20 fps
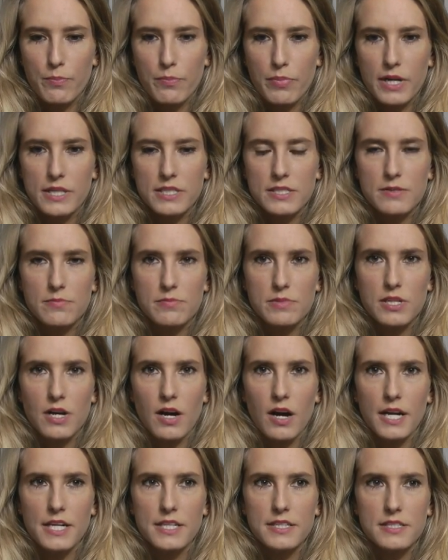bring some
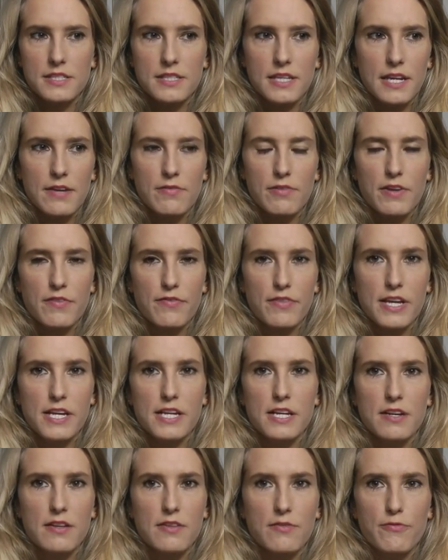tights, even if
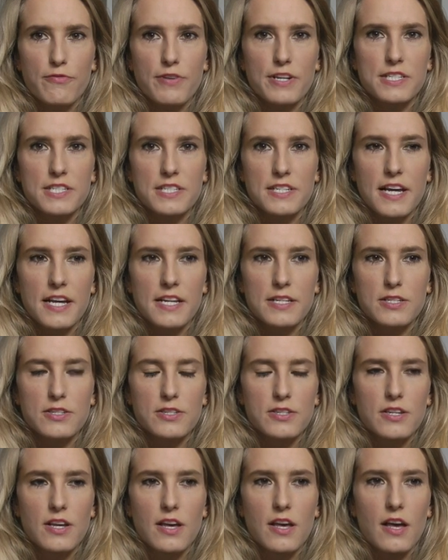they're
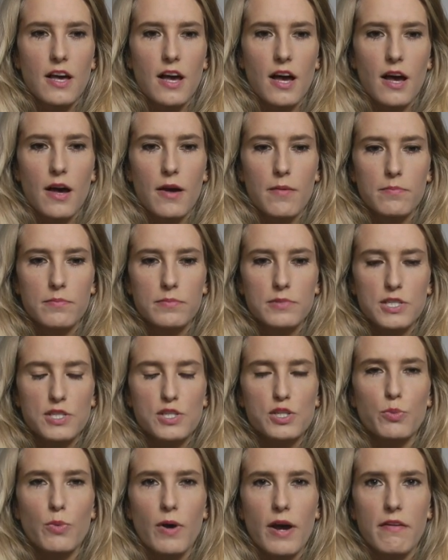fishnets,
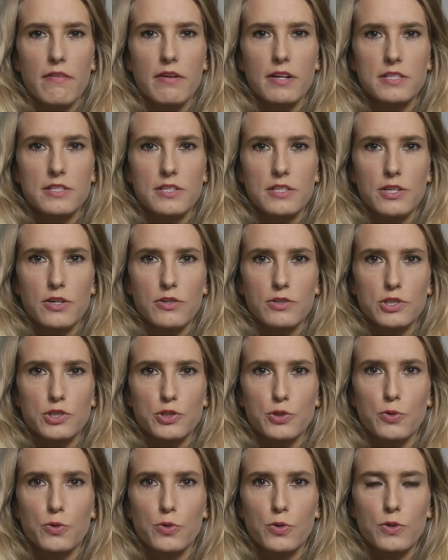just to wear under your
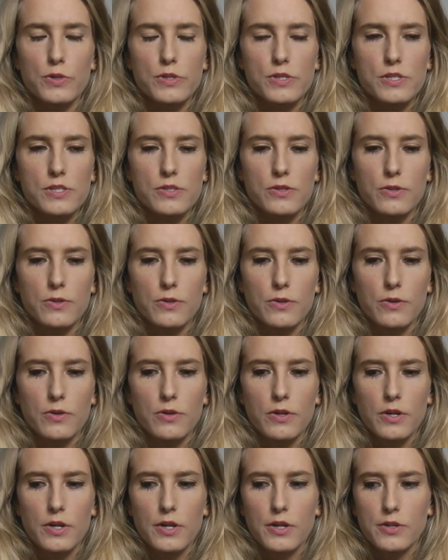shorts or
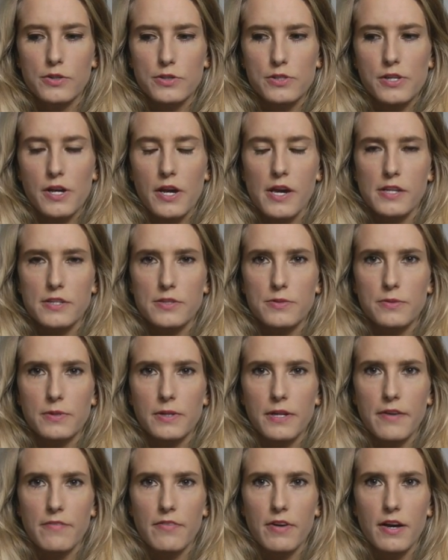your skirt or
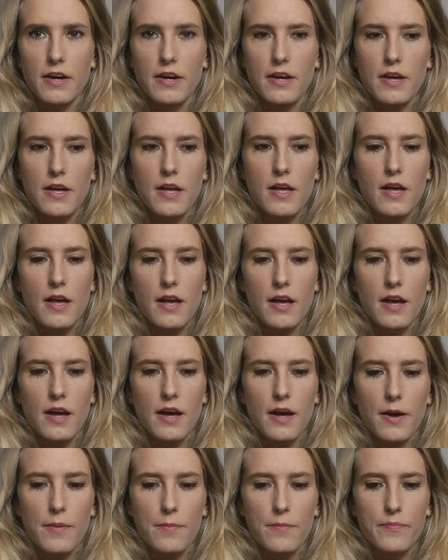whatever.
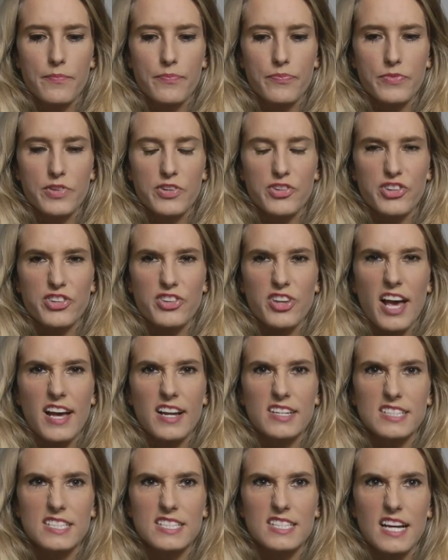It's just
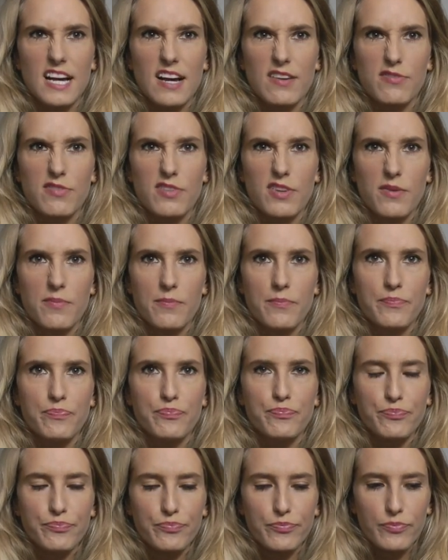handy to have them,
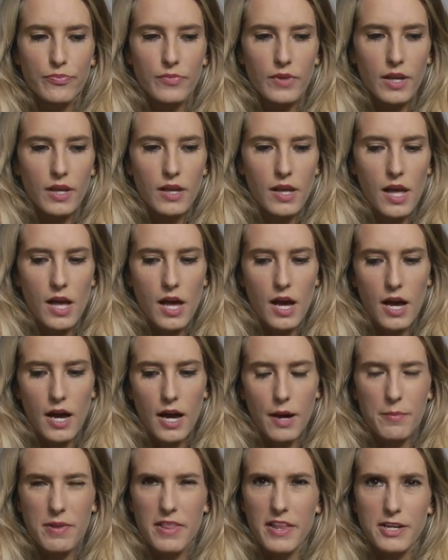
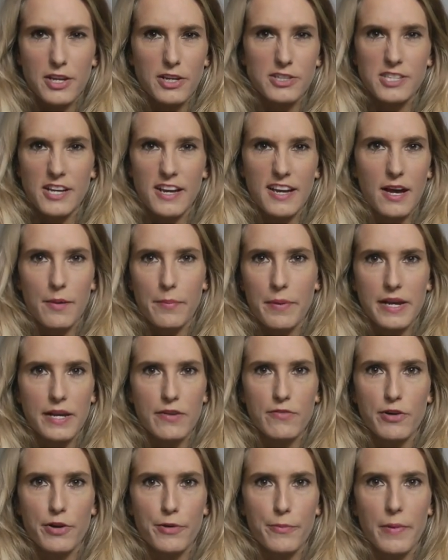and they don't take up
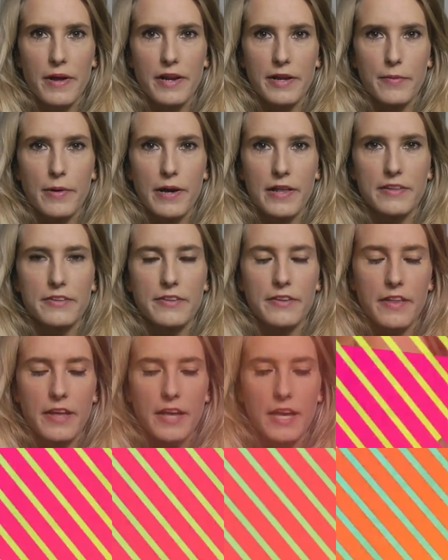any room anyway, do they?
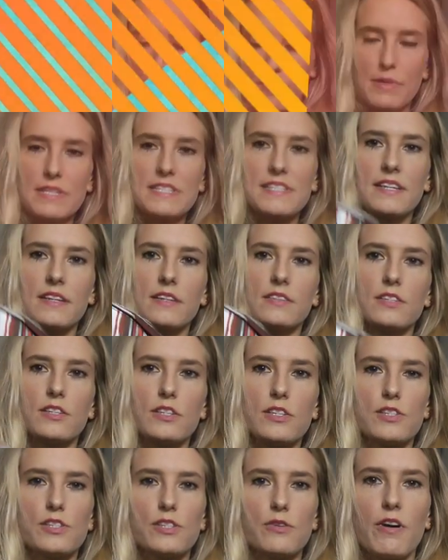I've
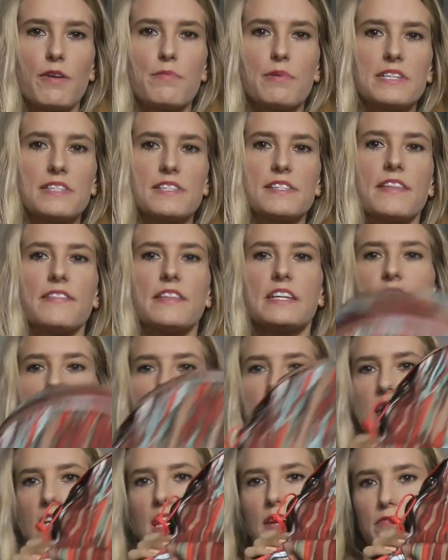been sent
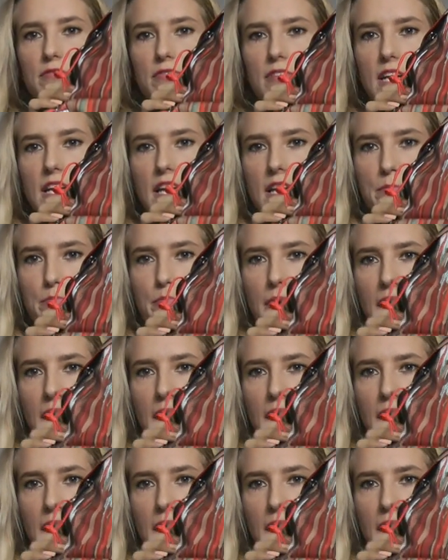this lovely